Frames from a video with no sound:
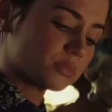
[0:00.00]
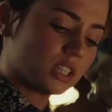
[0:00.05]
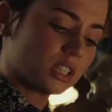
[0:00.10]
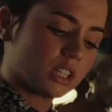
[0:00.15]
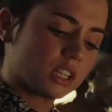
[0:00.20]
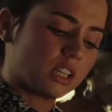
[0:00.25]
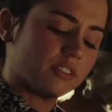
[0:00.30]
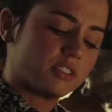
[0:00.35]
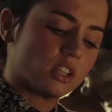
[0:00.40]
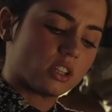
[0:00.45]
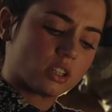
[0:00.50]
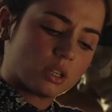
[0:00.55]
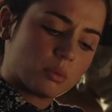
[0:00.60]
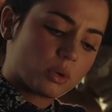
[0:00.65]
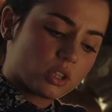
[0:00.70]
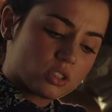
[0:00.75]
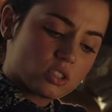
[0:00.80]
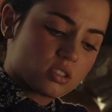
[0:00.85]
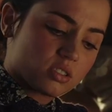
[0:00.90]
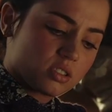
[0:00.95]
With roughly
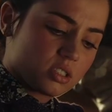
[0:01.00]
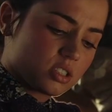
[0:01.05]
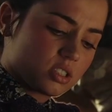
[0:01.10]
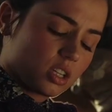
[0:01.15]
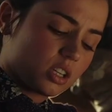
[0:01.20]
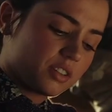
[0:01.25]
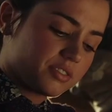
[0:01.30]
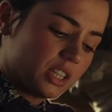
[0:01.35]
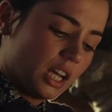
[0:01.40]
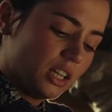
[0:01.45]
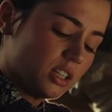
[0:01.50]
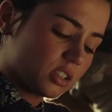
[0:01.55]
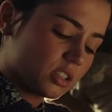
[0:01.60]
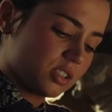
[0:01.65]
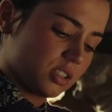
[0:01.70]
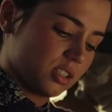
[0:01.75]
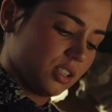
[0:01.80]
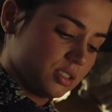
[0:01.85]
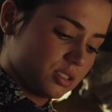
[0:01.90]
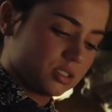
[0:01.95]
ten minutes before he
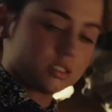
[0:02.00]
becomes